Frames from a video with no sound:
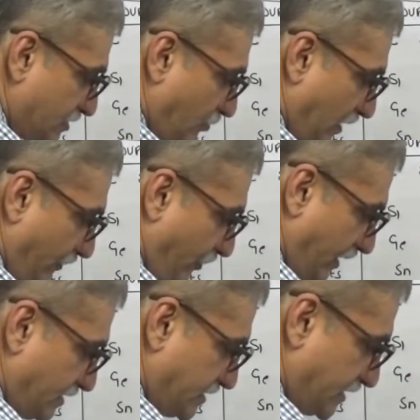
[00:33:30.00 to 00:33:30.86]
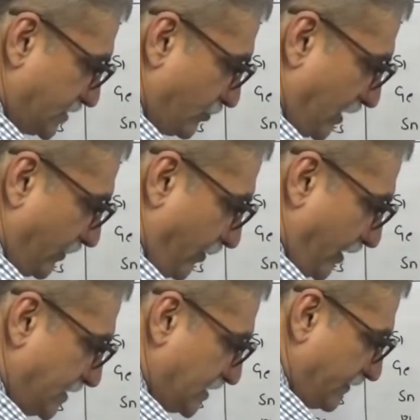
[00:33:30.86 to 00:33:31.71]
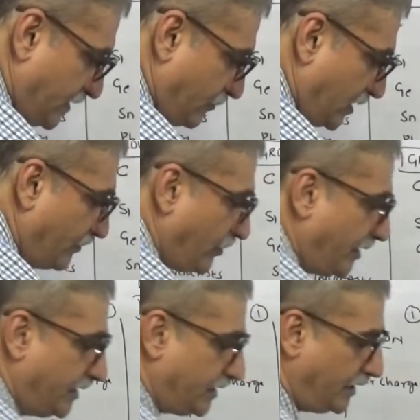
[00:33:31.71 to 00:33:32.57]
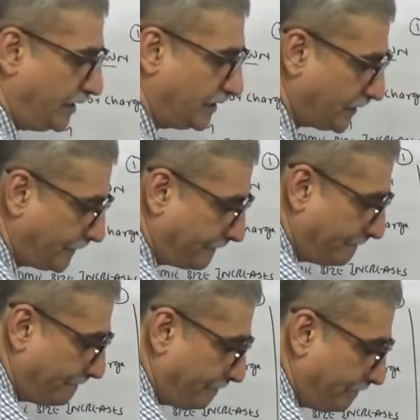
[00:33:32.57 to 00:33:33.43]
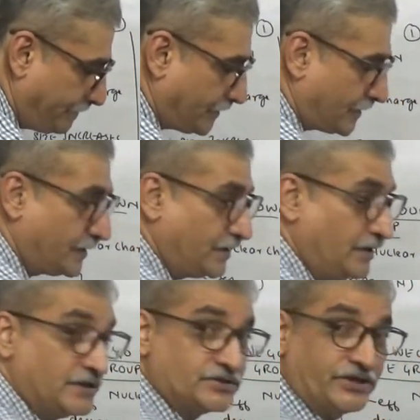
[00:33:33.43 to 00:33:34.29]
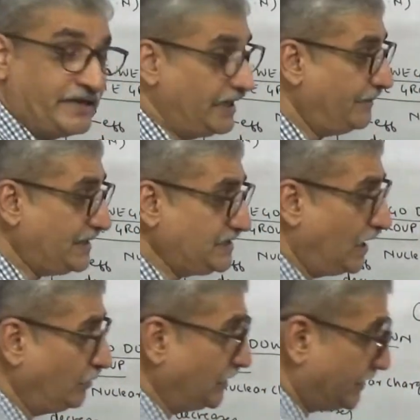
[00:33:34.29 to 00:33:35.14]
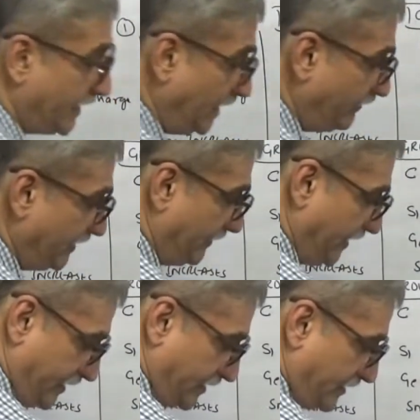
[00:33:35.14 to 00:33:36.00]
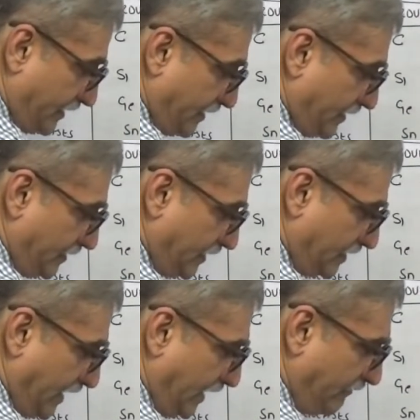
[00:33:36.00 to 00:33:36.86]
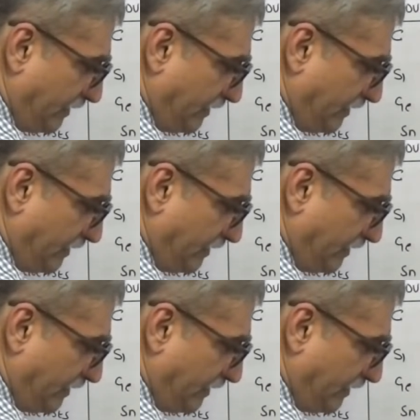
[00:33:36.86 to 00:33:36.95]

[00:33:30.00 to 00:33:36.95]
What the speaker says: 1.6, 1.7, 1.8. So you can imagine how the trend will be. The trend will